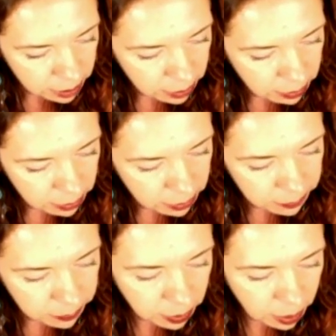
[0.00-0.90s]
Um,
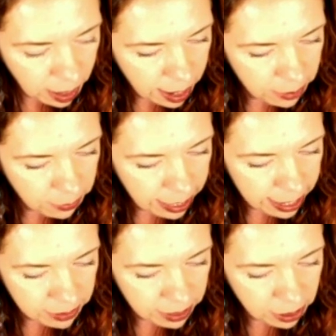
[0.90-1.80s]
I would have
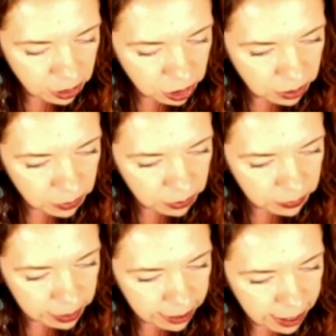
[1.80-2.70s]
to actually
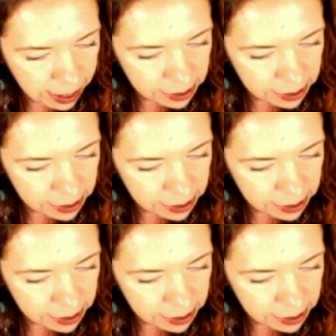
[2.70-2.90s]
reread that